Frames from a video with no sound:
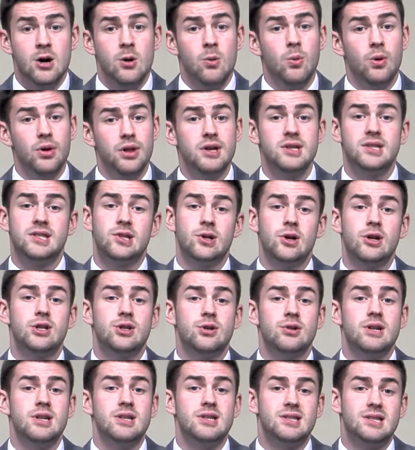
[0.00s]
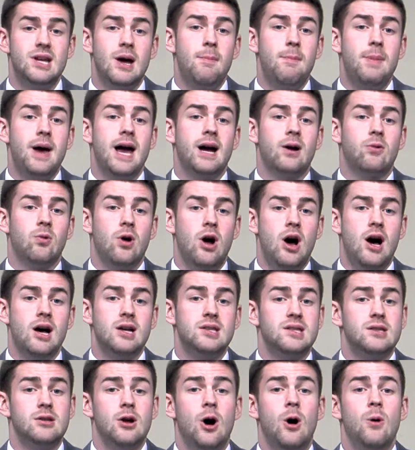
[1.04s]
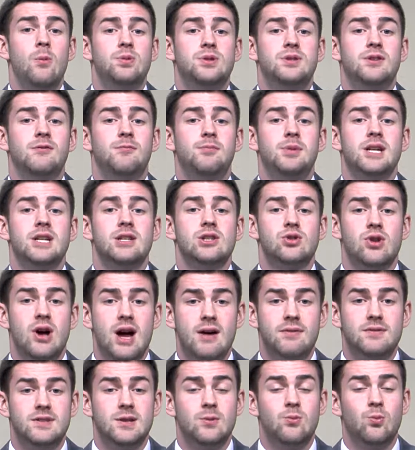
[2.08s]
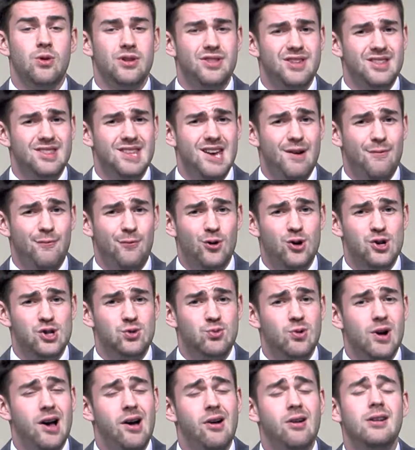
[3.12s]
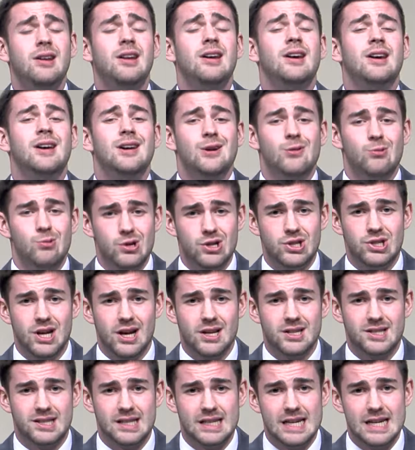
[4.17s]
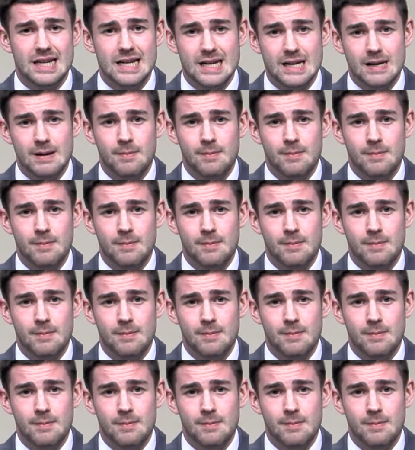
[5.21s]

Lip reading: Will this surgery set back Ross in hopes of being drafted within that first round? We shall see.